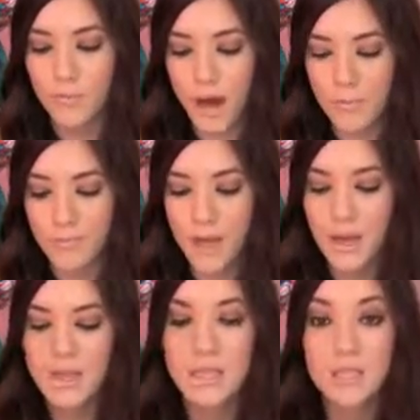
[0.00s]
Pump
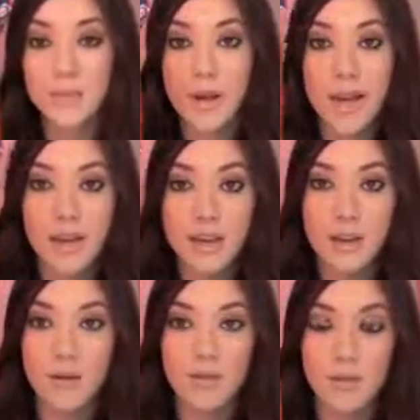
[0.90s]
Spray
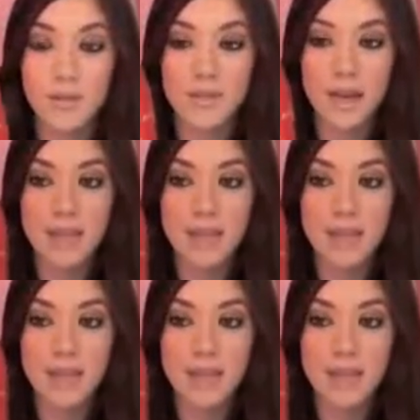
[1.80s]
Mousse.